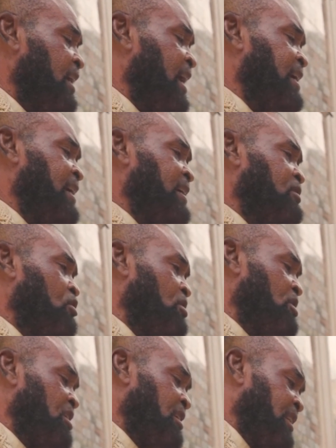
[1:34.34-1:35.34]
I get
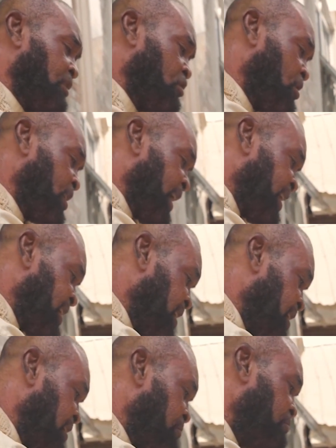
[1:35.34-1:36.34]
Toje Tato Galihi,